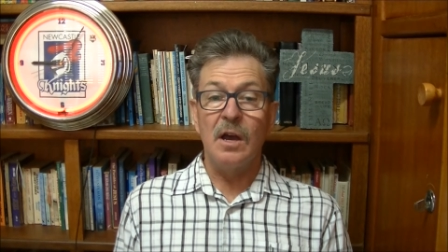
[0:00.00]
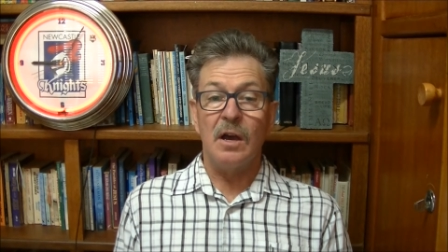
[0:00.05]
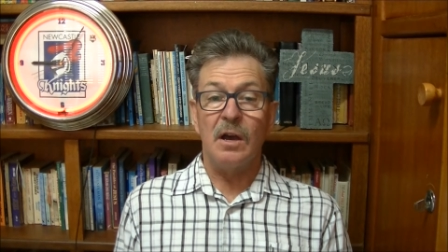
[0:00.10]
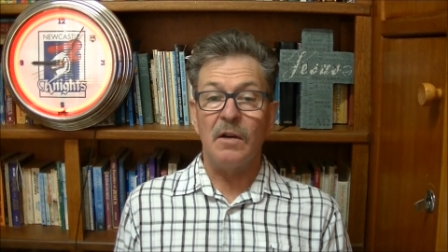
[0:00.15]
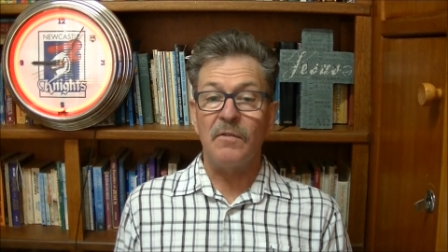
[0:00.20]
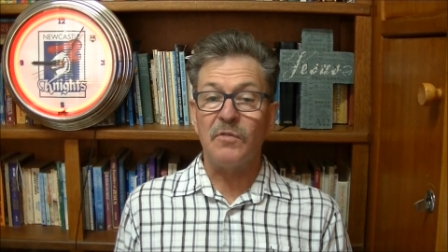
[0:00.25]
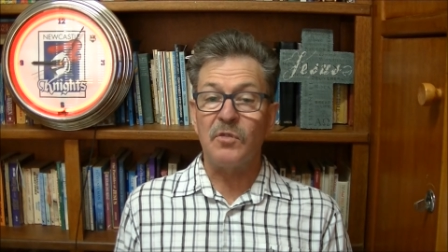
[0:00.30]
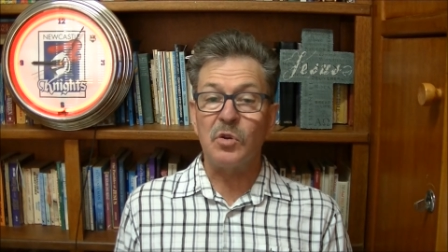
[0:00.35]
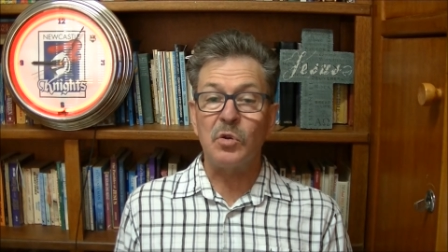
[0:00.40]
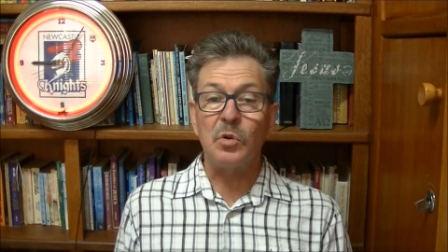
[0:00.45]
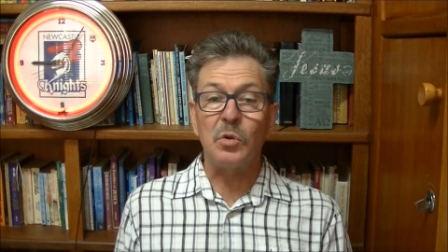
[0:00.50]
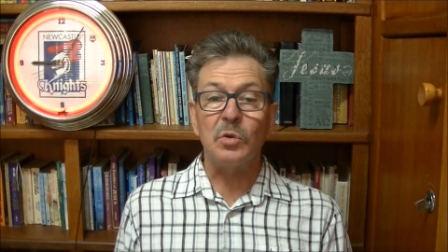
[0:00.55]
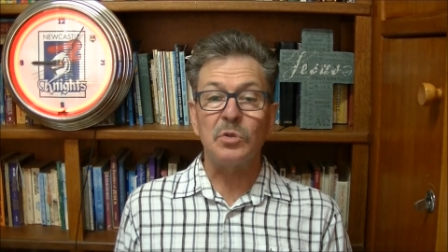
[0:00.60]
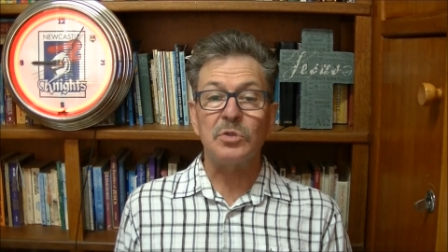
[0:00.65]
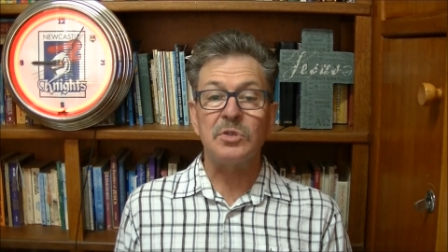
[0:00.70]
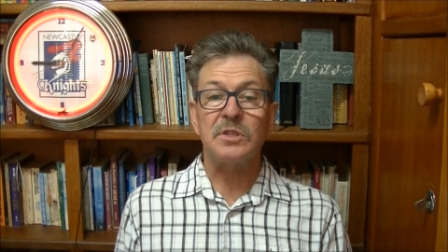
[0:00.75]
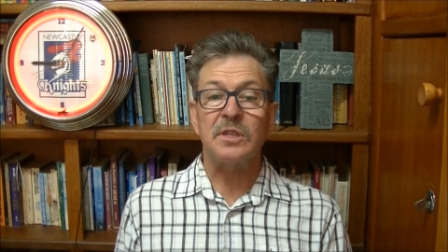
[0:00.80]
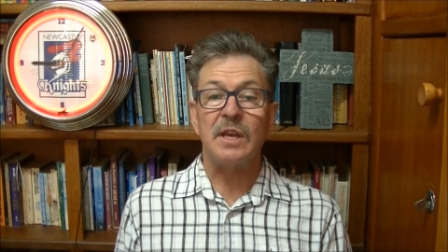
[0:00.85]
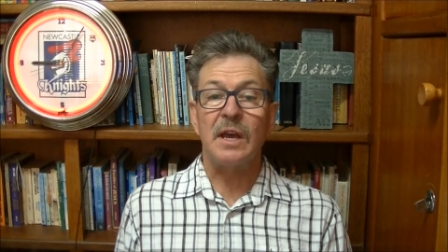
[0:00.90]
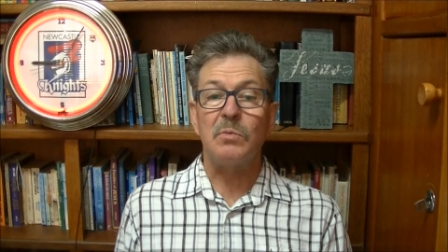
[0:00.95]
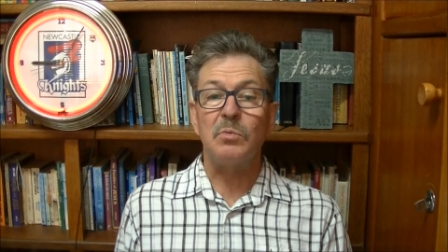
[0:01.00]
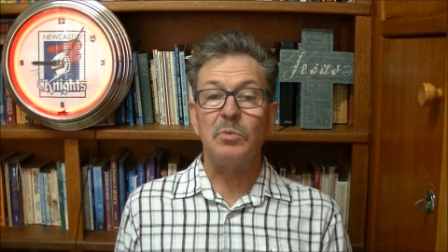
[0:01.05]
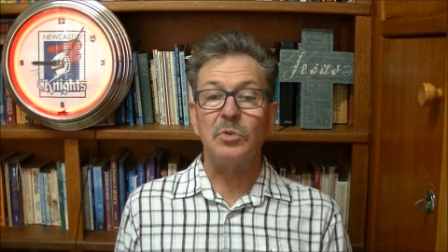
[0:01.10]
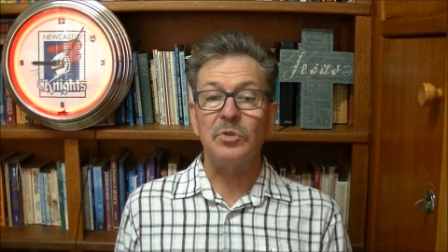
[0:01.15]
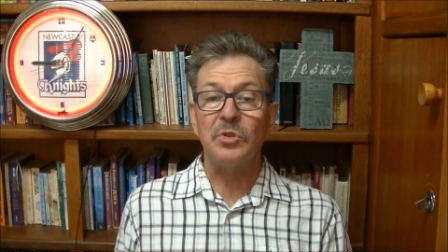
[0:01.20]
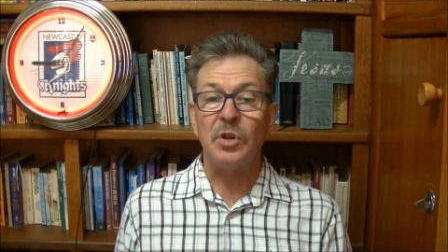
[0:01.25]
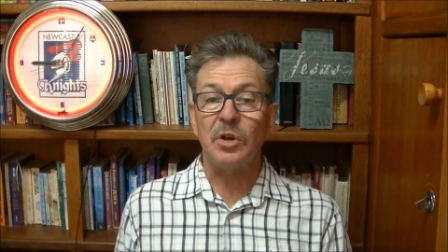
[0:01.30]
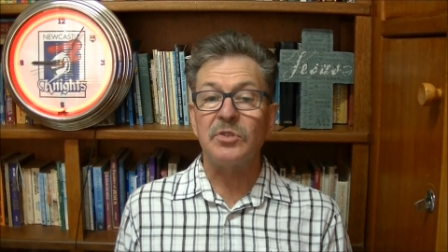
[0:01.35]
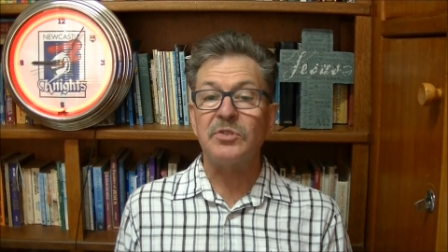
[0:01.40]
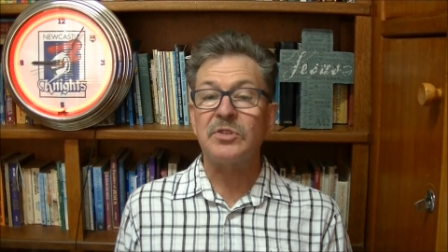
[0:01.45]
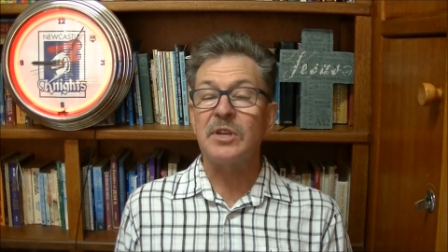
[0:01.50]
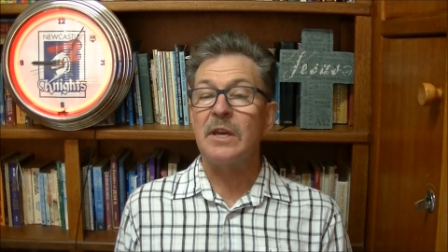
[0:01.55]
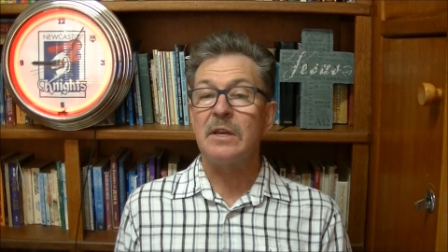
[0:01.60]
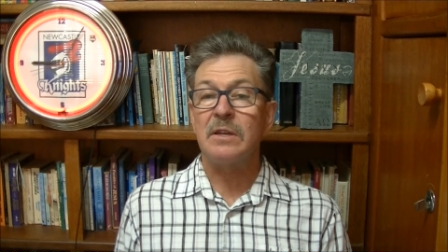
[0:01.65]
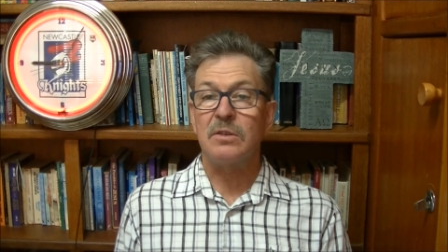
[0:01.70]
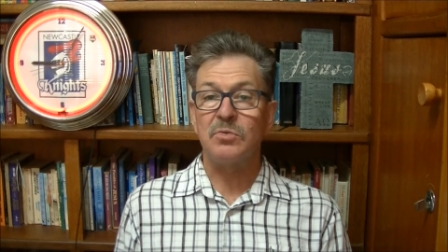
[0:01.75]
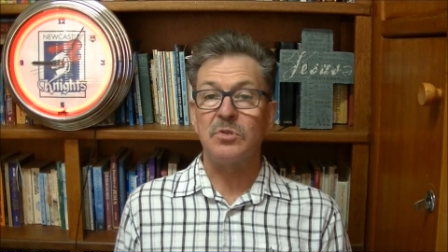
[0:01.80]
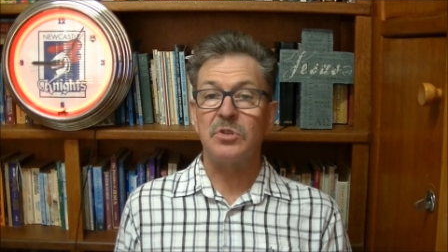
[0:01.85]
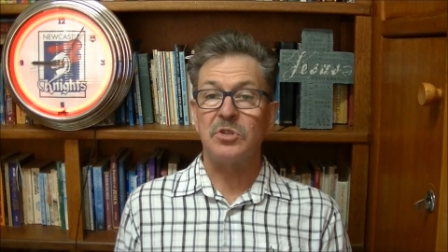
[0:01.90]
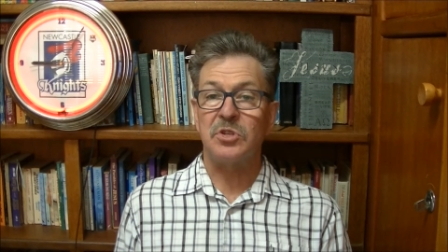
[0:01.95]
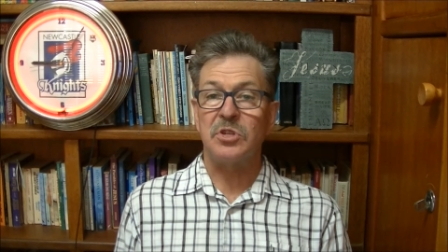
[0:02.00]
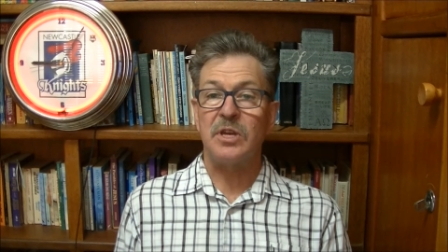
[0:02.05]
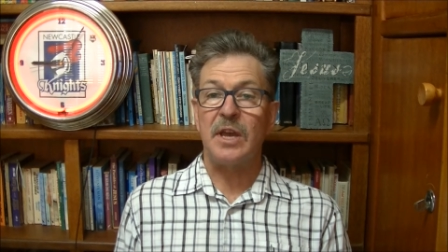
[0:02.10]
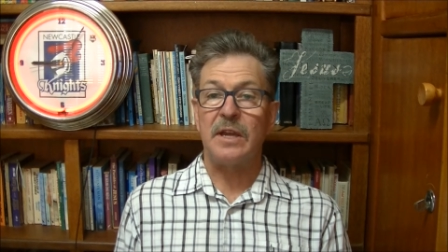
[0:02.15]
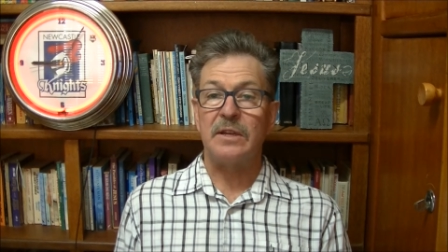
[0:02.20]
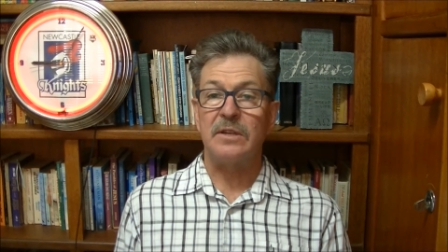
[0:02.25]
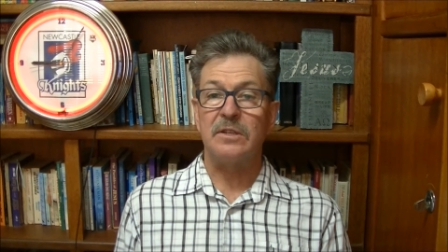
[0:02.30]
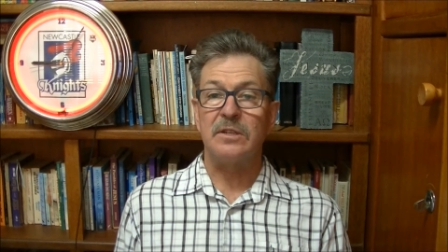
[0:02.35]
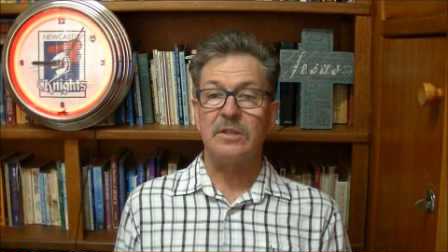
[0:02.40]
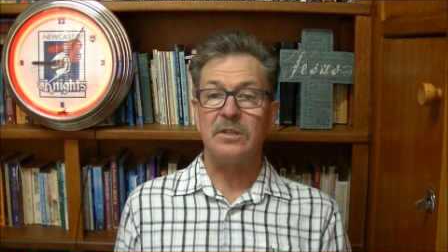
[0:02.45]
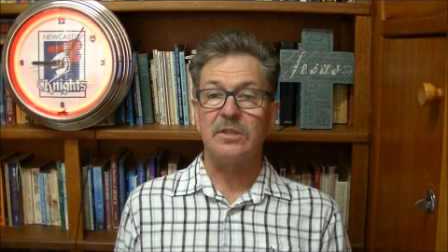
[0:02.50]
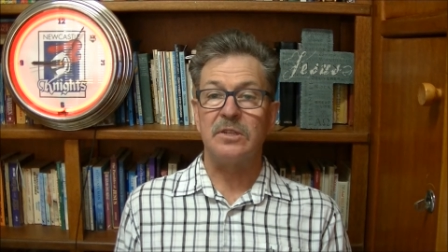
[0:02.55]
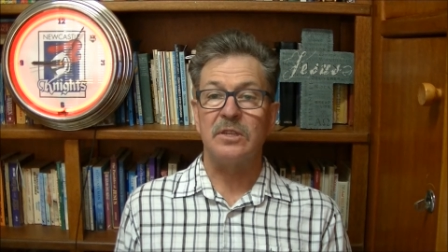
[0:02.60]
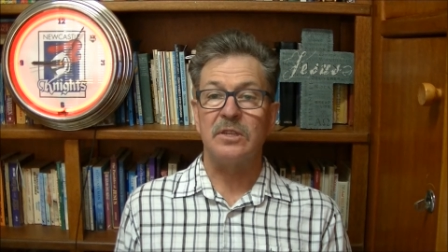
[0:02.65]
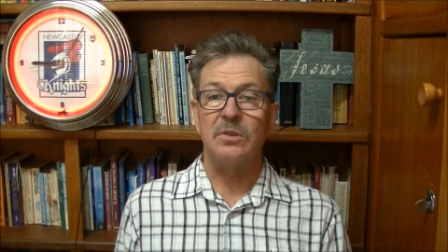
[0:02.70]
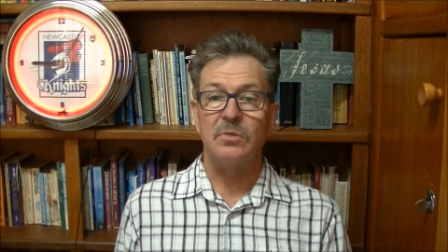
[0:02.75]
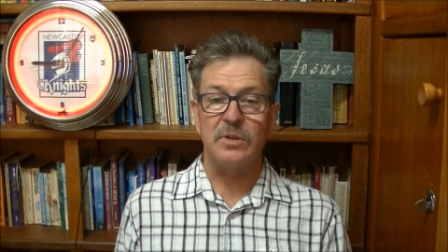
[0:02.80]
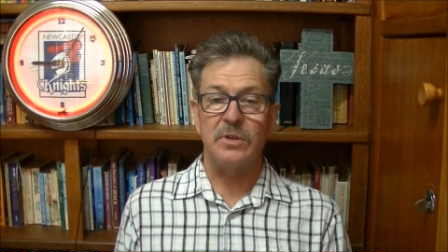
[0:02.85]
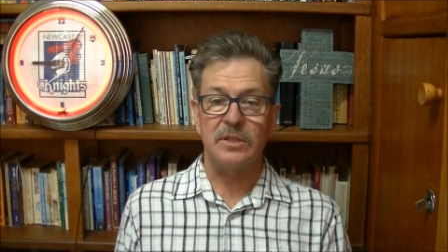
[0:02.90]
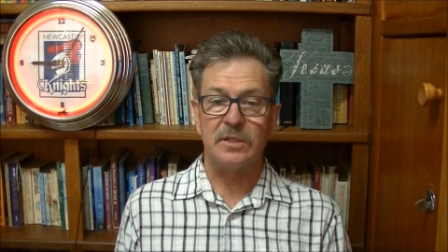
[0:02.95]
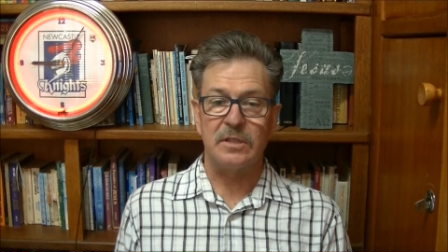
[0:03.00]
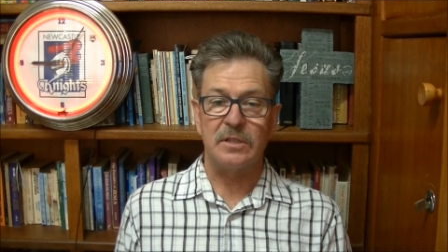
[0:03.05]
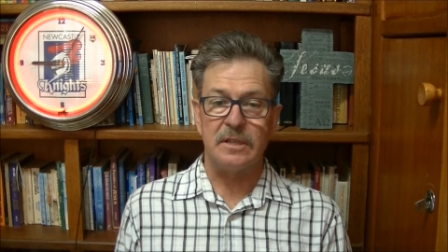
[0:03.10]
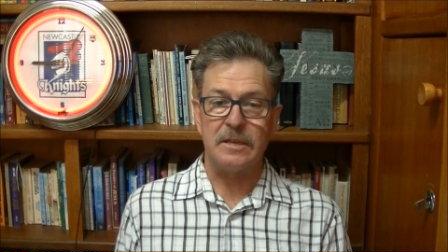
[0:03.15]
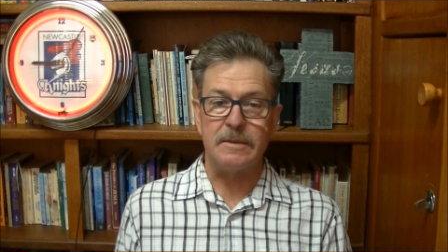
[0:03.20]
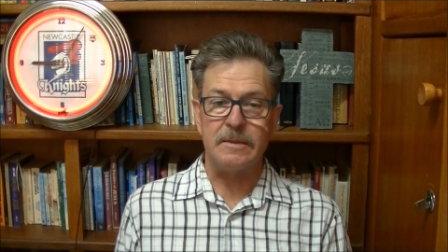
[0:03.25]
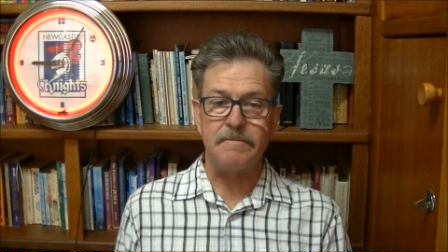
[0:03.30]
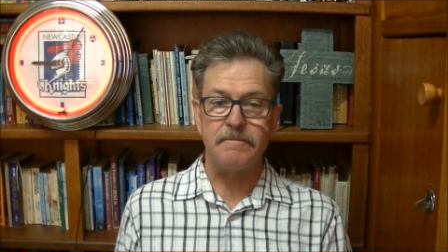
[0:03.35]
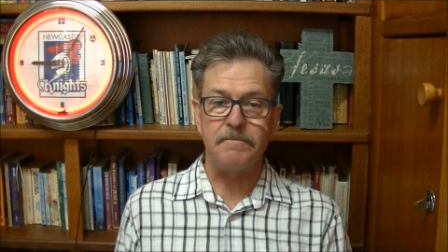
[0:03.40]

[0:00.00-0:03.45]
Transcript: of course they will not take Christianity seriously.